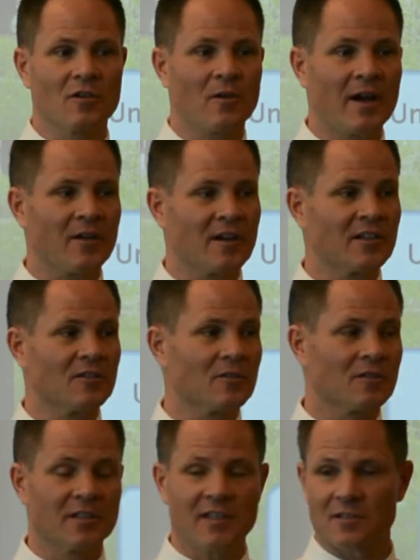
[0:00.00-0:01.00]
and you go
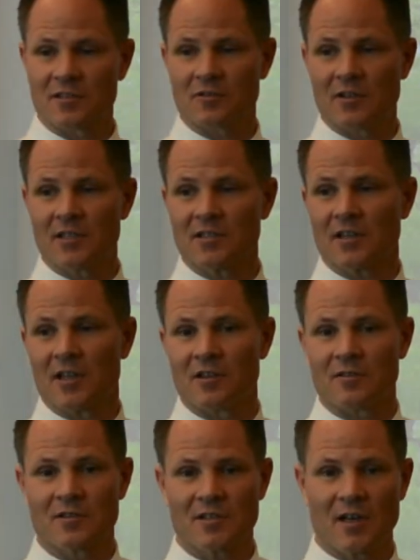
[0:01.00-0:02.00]
out and you clean the
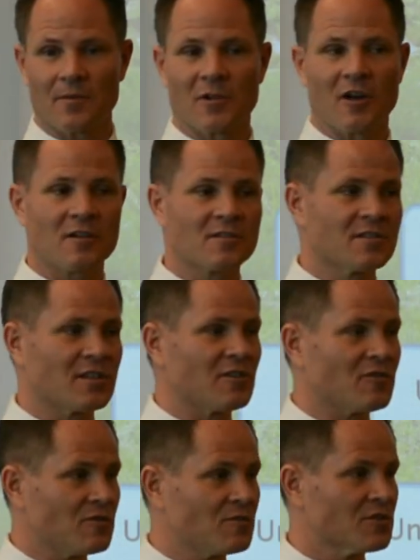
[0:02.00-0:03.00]
streets and you set up gardens
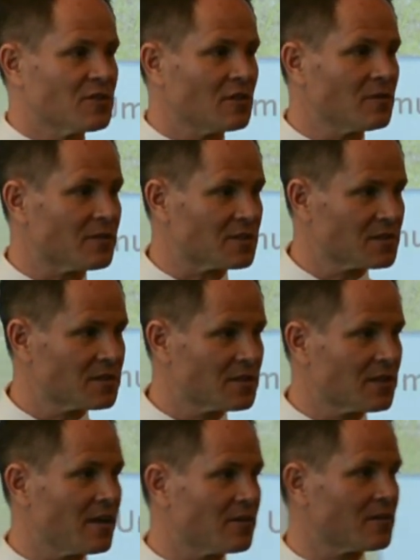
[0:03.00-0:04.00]
and you do service
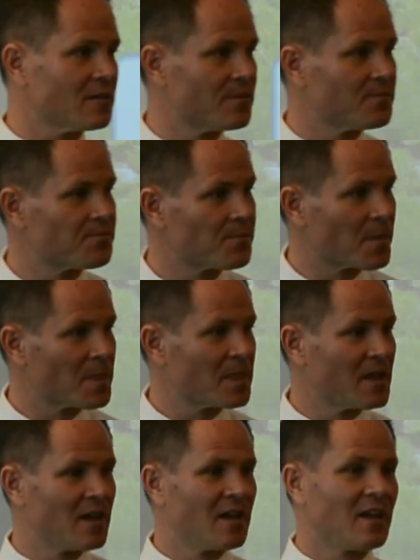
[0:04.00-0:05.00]
together.
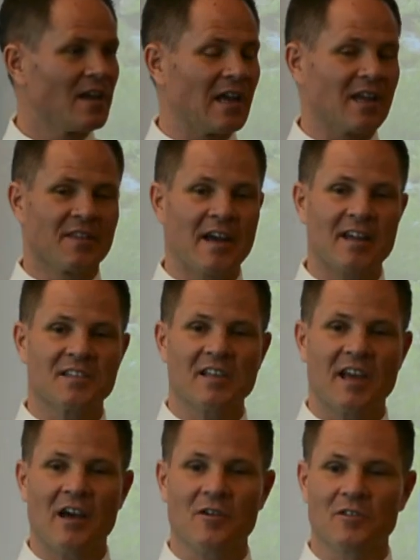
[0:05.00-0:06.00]
And
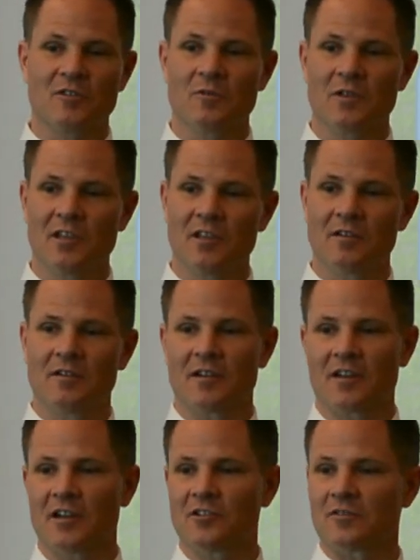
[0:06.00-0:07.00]
that's how you
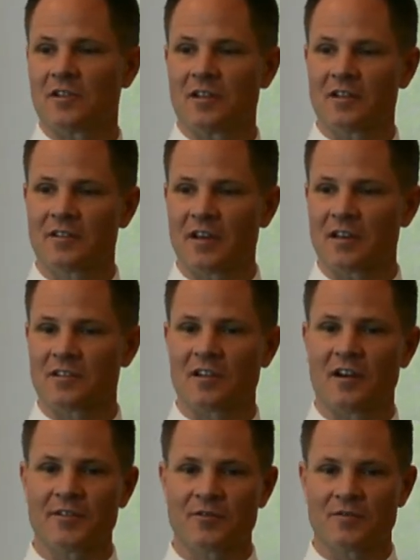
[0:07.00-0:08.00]
heal a country that has
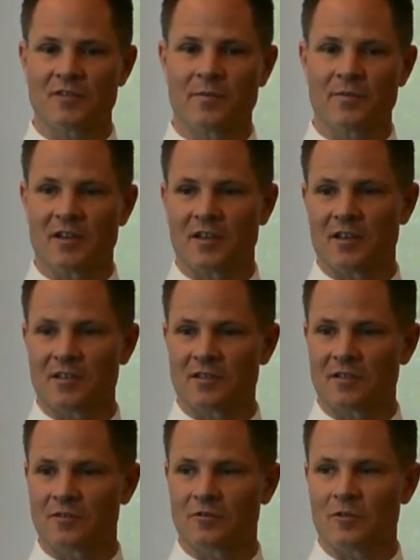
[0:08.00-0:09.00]
gone through something
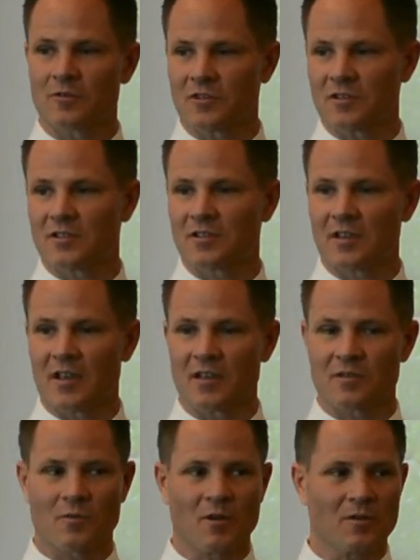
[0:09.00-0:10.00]
as atrocious
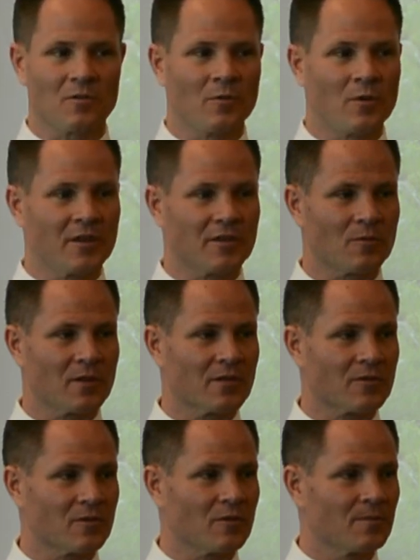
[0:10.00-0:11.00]
as what Rwanda
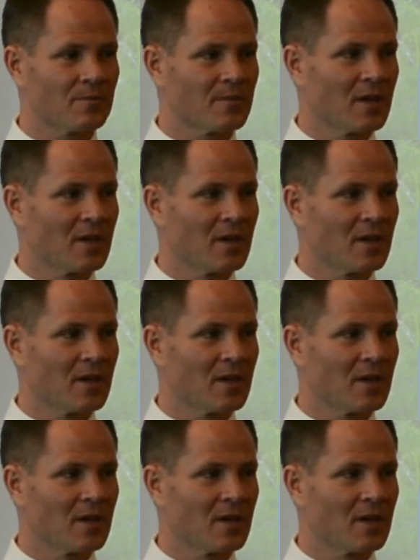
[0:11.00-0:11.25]
went through.